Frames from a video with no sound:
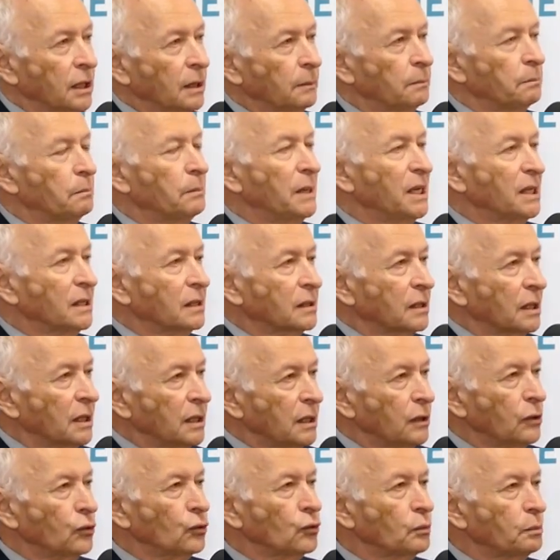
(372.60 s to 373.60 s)
maintain
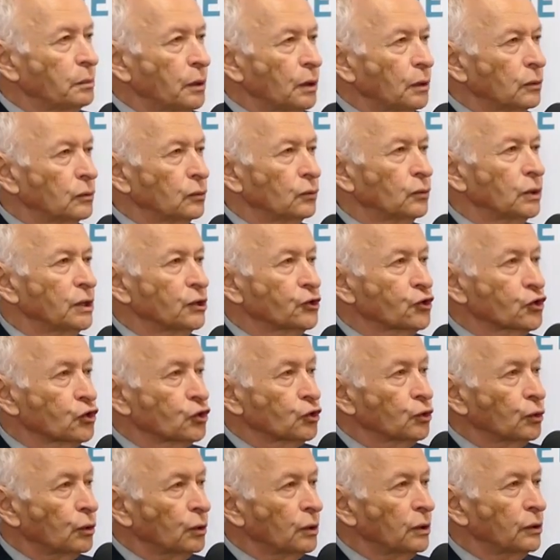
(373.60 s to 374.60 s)
your bone, will
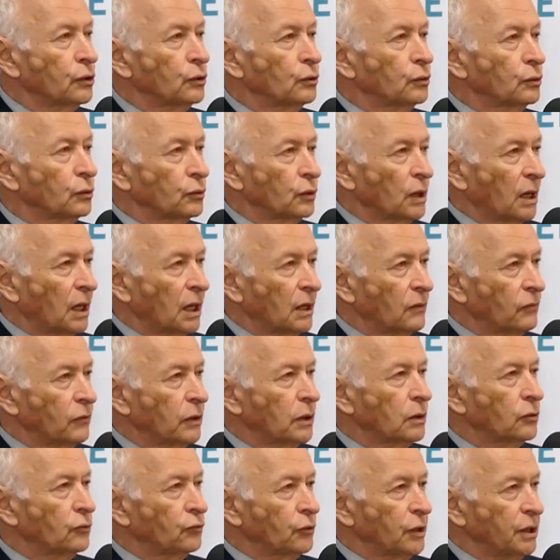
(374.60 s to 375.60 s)
restore your
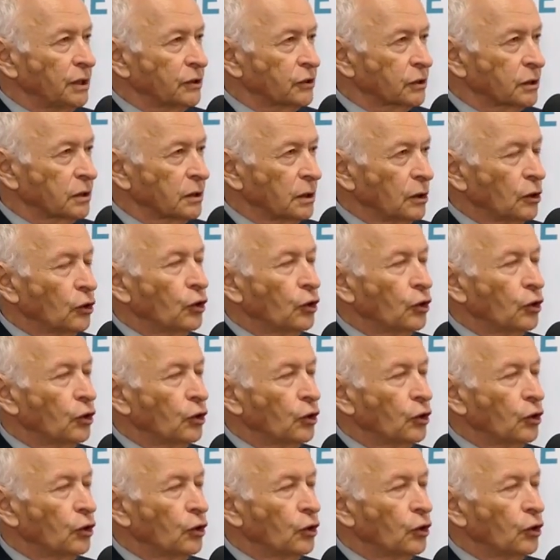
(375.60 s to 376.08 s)
alveolar ridge,